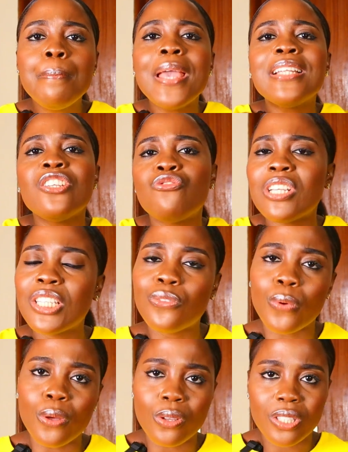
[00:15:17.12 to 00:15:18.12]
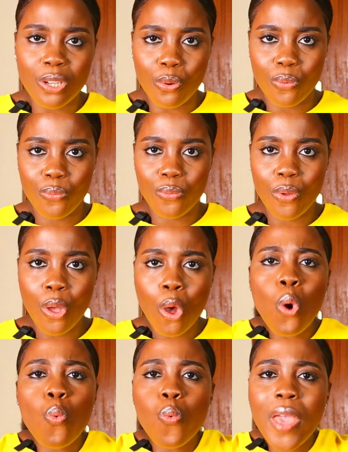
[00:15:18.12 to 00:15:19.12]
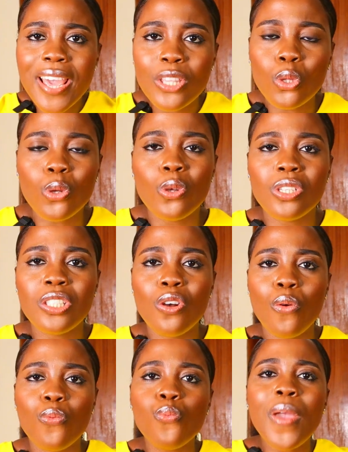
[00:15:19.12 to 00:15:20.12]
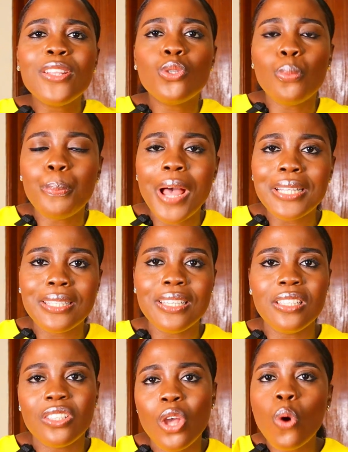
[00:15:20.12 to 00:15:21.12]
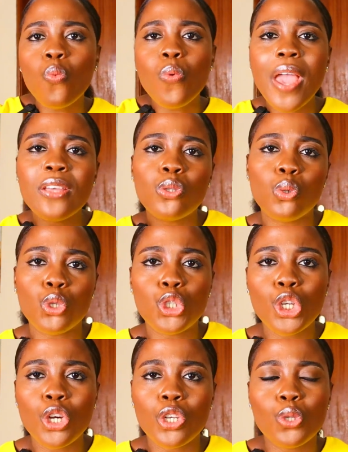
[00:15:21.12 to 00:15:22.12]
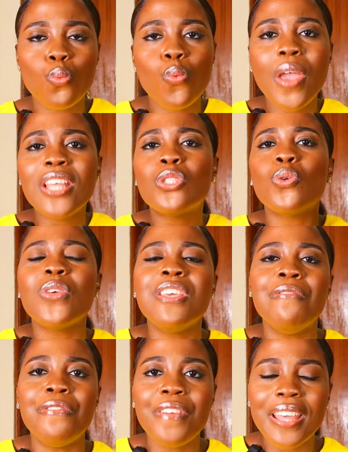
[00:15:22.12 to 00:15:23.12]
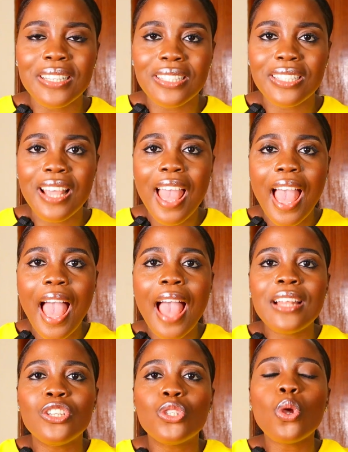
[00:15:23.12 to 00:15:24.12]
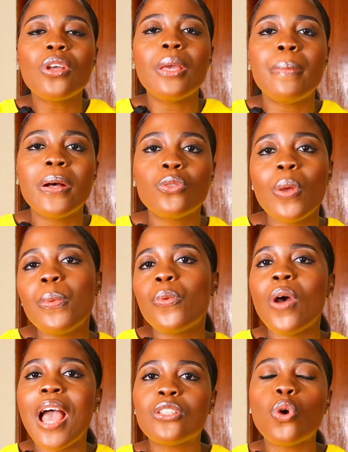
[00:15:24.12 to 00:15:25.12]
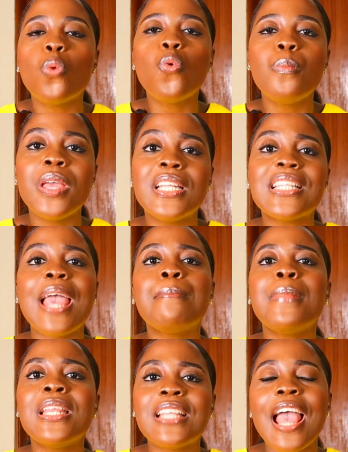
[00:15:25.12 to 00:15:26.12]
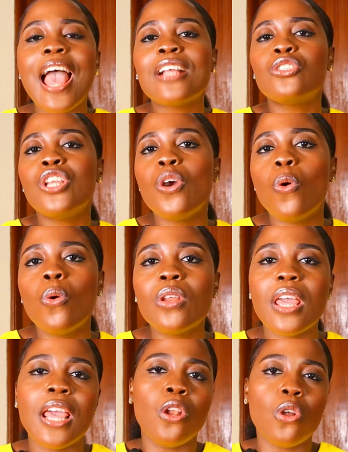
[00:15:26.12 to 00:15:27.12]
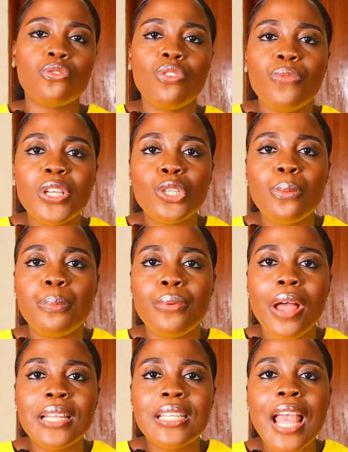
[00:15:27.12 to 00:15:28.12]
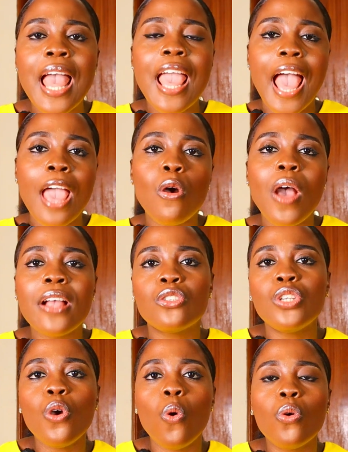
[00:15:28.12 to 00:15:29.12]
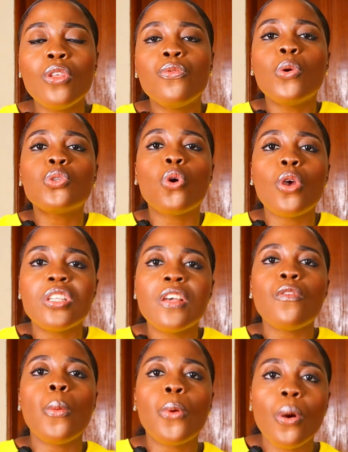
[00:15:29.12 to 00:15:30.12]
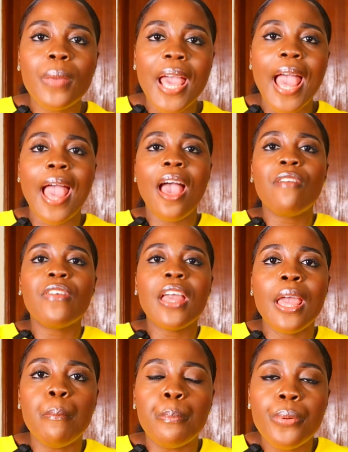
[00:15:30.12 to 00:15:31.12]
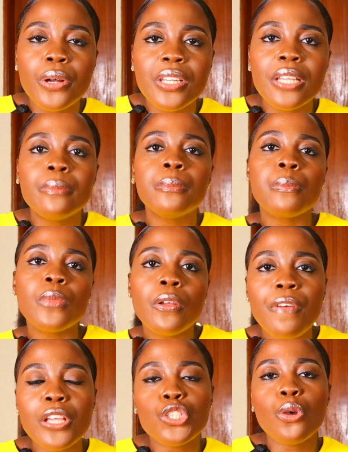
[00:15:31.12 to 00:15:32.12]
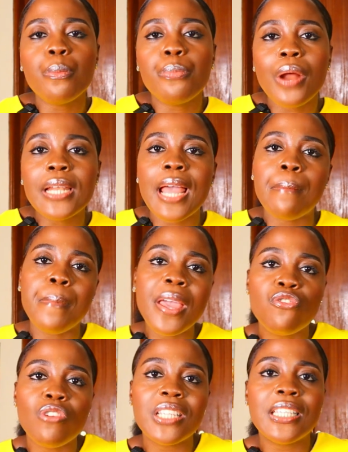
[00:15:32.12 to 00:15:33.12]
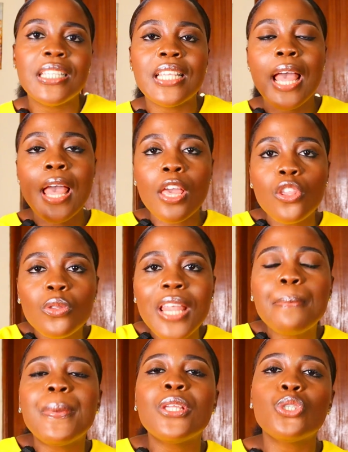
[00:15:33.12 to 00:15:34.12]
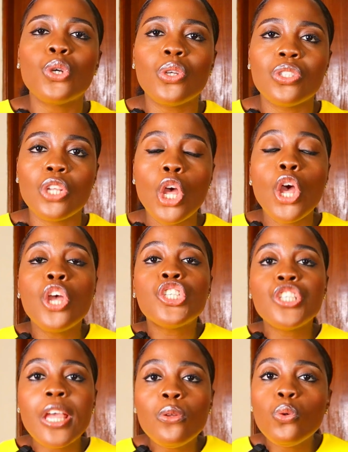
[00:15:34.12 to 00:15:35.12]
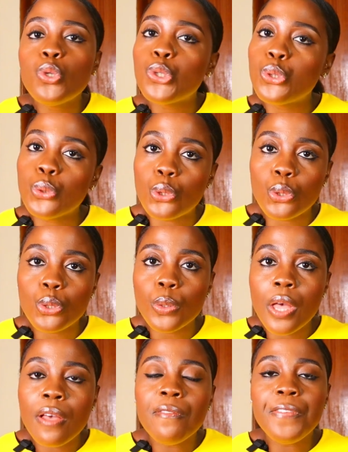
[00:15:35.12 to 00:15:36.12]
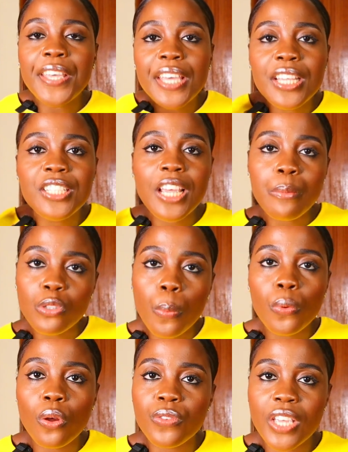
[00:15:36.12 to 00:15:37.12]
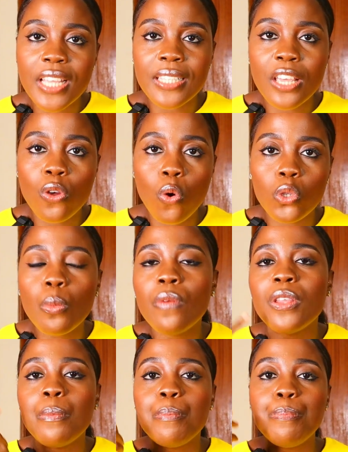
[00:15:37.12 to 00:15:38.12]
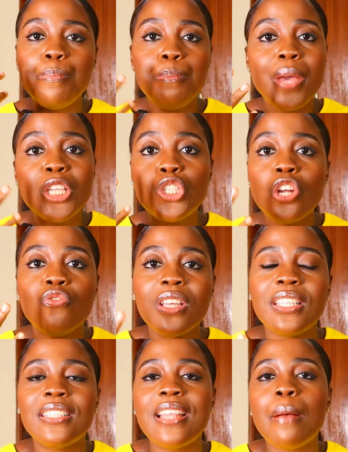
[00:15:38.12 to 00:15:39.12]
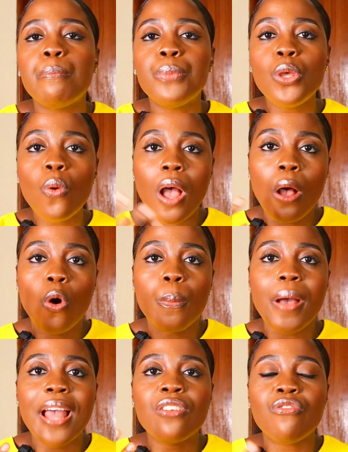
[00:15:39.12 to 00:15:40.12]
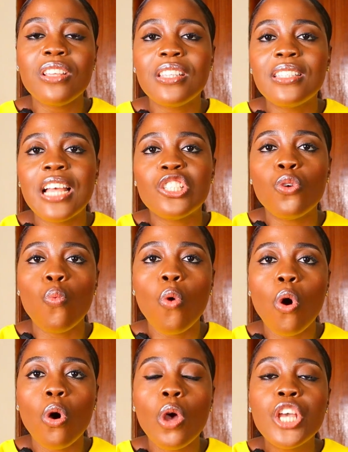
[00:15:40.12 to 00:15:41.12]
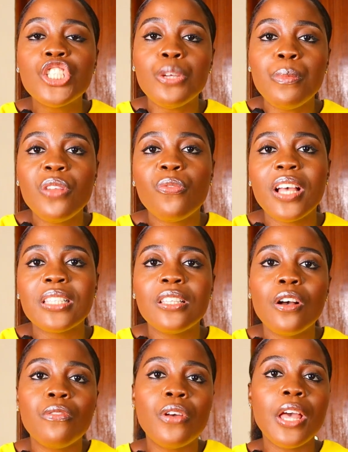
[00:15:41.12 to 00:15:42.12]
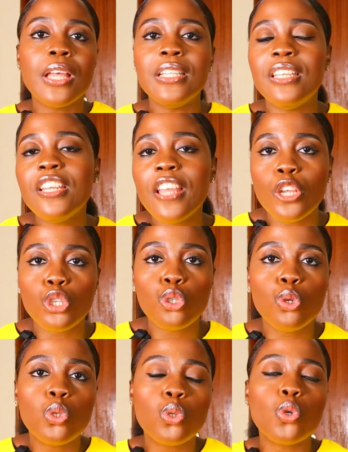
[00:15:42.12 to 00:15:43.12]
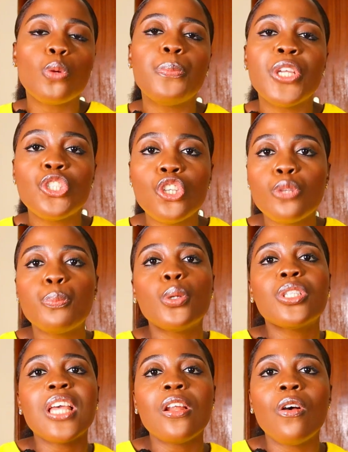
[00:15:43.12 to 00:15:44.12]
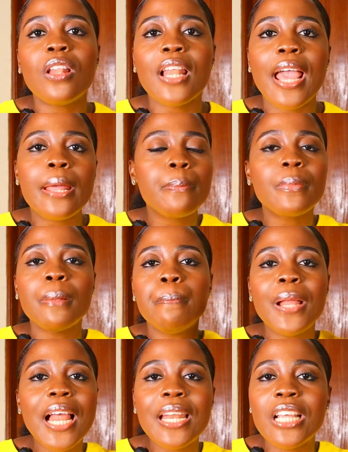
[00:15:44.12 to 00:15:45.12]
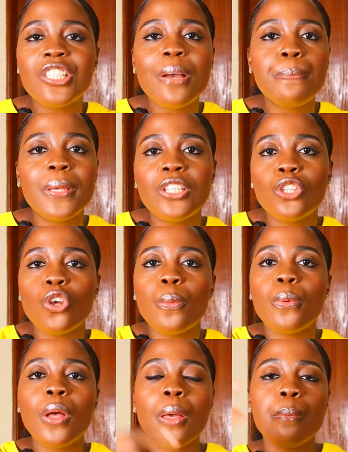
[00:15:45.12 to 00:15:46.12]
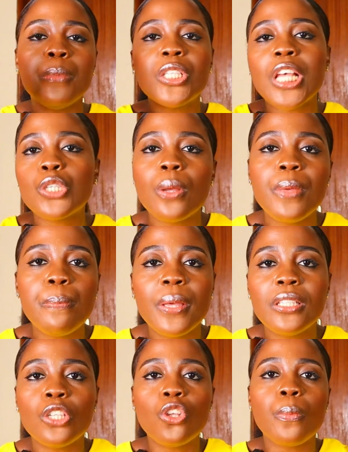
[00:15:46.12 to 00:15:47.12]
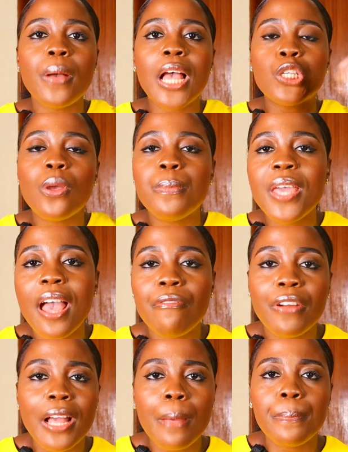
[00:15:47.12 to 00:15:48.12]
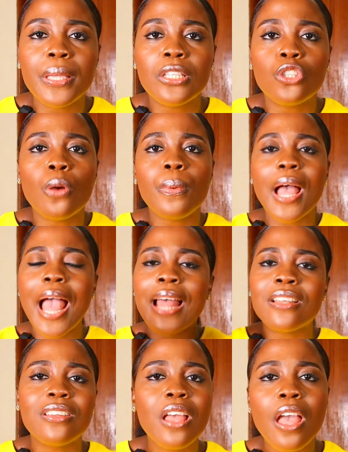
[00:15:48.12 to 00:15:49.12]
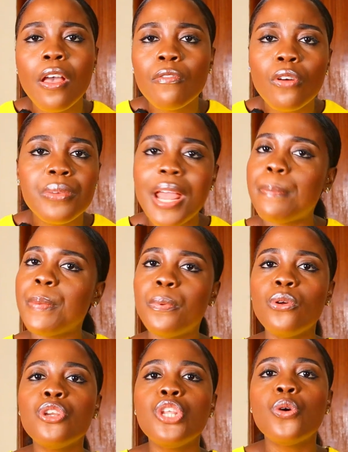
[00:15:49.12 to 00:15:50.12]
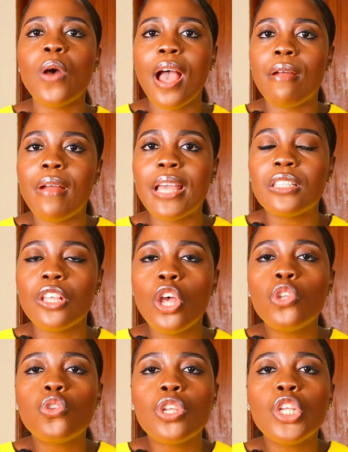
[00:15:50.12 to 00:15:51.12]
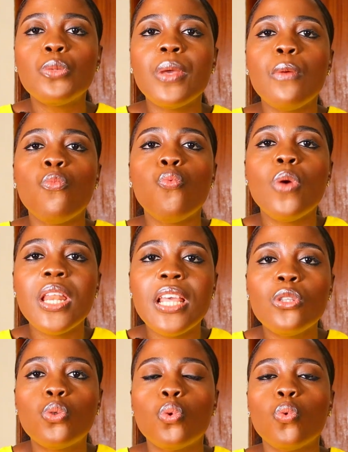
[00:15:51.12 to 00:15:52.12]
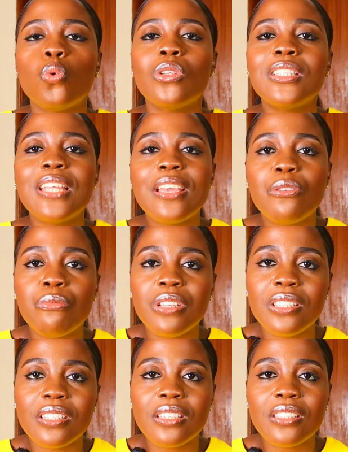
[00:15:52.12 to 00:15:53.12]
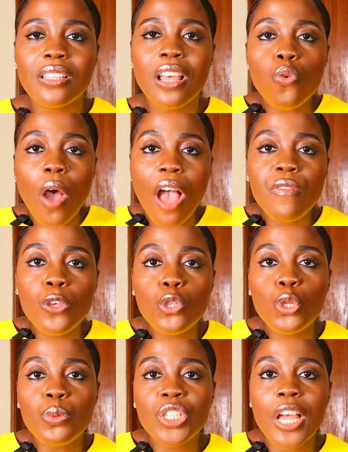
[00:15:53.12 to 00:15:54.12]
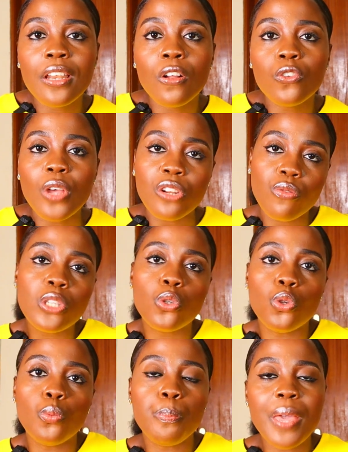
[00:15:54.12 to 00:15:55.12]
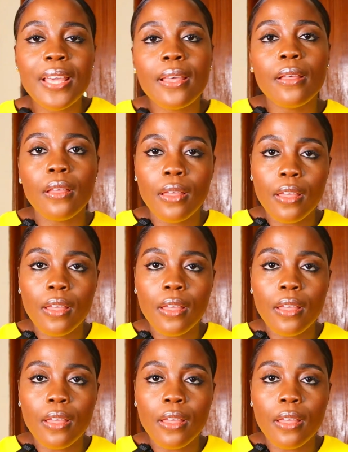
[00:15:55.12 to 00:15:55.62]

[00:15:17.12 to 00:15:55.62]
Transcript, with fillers: Make the dresses for yourself. Wear it on yourself. Wear it to parties. Wear it to church. Wear it to events. And talk about it. When people ask, oh, who made it? I made it. I actually own a luxury fashion brand. I actually own, if you want to call yourself upcoming, I have a budding fashion brand. I make dresses. Take pictures. Schedule shoots. Veekee James, a couple of years ago, some of the major dresses that blew her up are dresses that she wore, she made for herself, did a shoot, took pictures, posted online. Bella Nigeria picked it up. Miss Ashwebi picked it up. Ashwebi Africa picked it up. And from there, people knew her, right? So you need to be willing to take risks. You have a YouTube channel. You are trying to